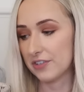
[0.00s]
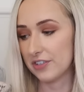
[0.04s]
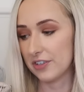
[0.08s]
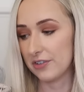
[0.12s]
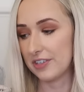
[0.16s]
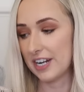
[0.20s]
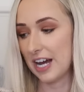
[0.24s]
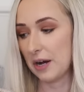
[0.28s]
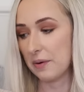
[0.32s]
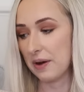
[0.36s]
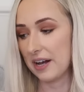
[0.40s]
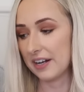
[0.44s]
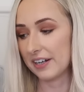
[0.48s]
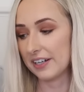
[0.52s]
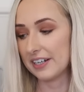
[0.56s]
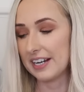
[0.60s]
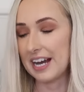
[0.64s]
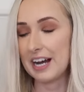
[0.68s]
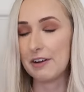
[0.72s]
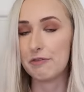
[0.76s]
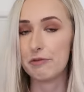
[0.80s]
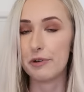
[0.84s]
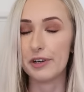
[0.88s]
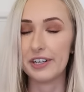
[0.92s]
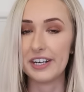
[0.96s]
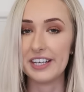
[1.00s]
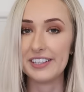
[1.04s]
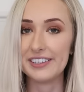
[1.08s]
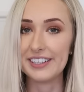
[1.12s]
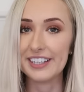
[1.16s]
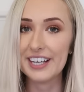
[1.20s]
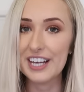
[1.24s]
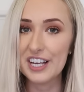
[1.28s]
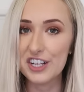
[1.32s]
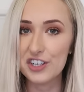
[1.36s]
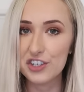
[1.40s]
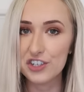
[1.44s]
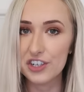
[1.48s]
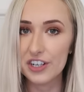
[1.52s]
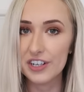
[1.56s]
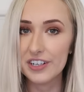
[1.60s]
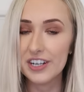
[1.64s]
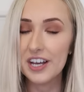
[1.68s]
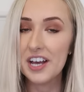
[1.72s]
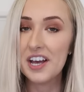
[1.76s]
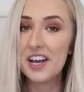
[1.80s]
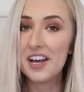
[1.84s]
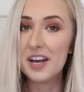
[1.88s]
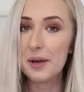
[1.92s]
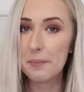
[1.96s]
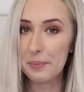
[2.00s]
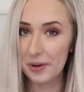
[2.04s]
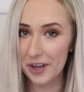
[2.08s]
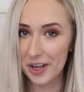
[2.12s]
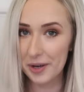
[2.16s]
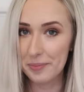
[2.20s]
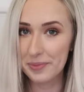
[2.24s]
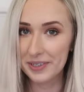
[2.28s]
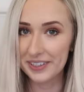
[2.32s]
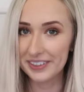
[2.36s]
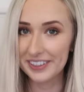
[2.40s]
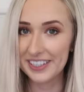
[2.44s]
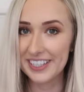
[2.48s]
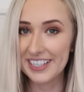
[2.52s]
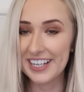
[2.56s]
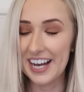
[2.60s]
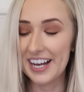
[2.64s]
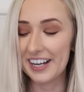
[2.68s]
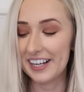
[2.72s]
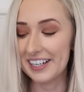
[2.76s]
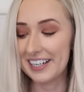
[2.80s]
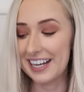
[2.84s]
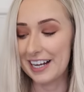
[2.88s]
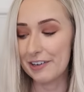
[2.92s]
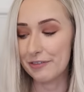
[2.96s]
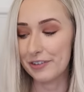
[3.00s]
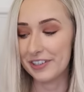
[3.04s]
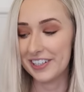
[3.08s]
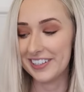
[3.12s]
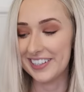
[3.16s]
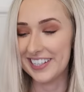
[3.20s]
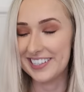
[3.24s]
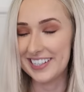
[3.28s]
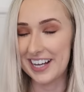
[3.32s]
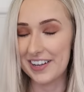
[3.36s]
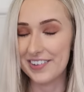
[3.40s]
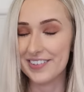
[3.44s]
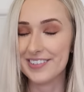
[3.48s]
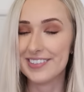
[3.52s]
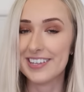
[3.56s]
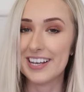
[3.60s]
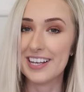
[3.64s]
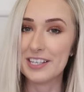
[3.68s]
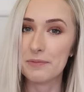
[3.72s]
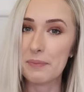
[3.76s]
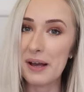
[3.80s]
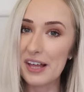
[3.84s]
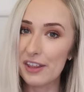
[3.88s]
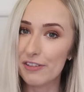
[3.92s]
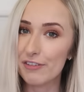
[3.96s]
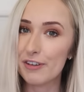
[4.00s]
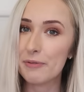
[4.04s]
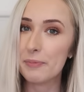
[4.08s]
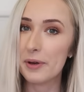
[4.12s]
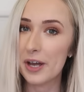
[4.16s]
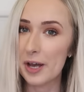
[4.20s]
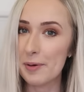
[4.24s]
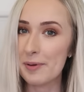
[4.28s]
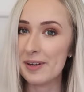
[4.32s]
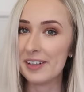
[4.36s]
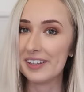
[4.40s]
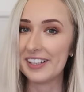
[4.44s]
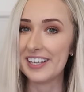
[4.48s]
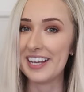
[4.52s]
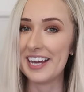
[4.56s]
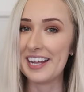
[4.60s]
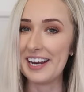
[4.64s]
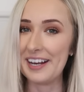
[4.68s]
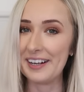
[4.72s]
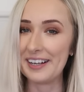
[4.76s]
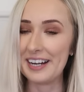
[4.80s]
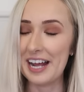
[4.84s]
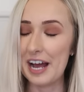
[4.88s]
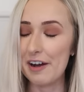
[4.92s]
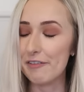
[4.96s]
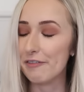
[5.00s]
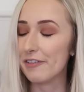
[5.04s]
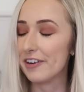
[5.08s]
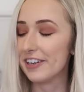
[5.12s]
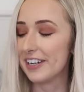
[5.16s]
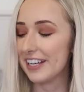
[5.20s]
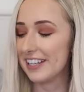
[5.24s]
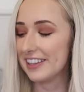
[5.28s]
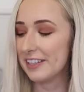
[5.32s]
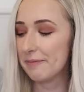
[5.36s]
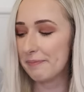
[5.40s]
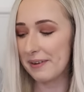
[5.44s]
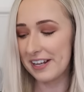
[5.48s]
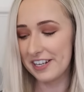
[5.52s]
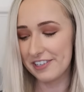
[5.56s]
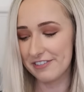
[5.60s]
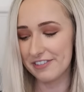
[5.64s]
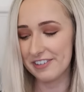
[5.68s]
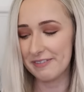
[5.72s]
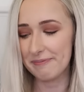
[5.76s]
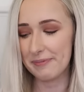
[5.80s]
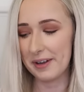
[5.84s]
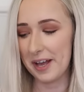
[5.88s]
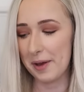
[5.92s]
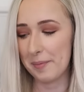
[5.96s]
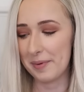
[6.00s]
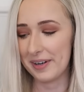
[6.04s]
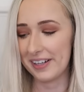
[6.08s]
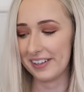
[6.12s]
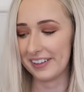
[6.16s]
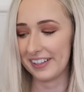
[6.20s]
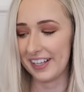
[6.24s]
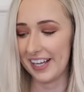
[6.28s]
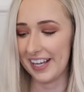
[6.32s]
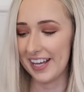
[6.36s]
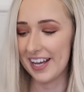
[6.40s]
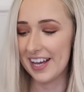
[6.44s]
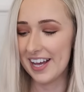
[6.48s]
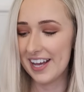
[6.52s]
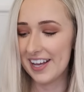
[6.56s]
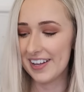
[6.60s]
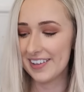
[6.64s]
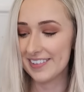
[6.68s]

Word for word: So now I can have one in the kitchen permanently, I can have one in the downstairs bathroom permanently, and I can have one in the bedroom permanently.